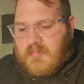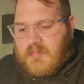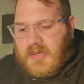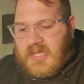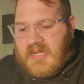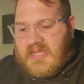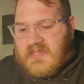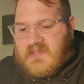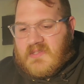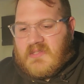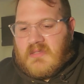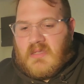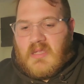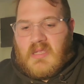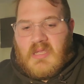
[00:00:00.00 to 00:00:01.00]
But it's
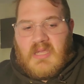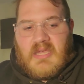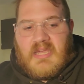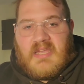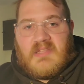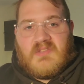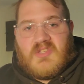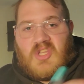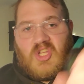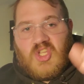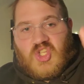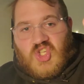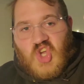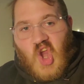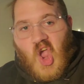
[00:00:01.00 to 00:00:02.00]

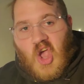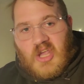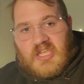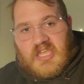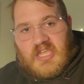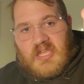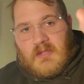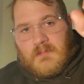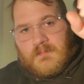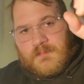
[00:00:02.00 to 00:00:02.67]
chunky.